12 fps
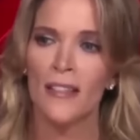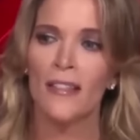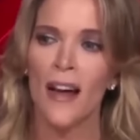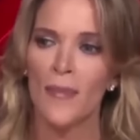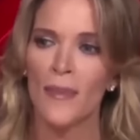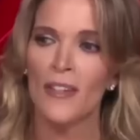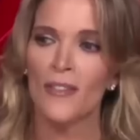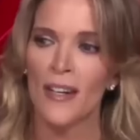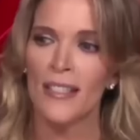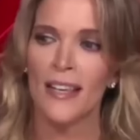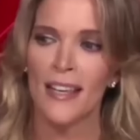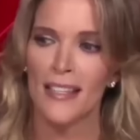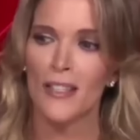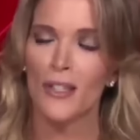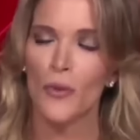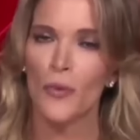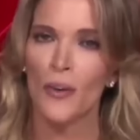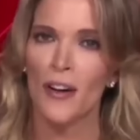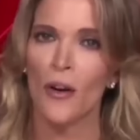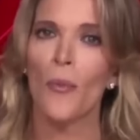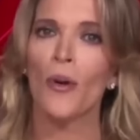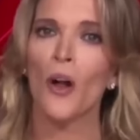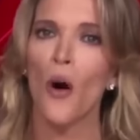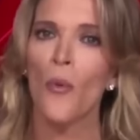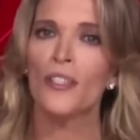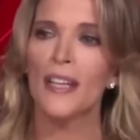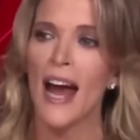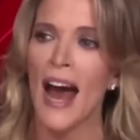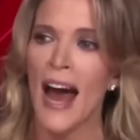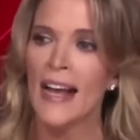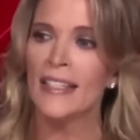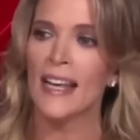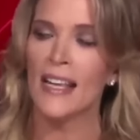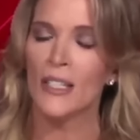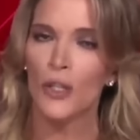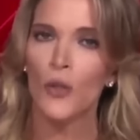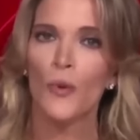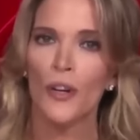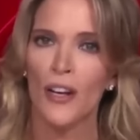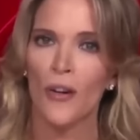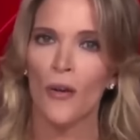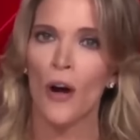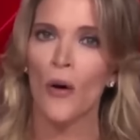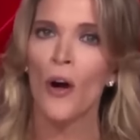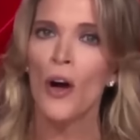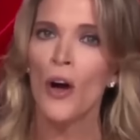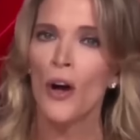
this is, I'm not trying to say he's a superhero, but almost as a superhero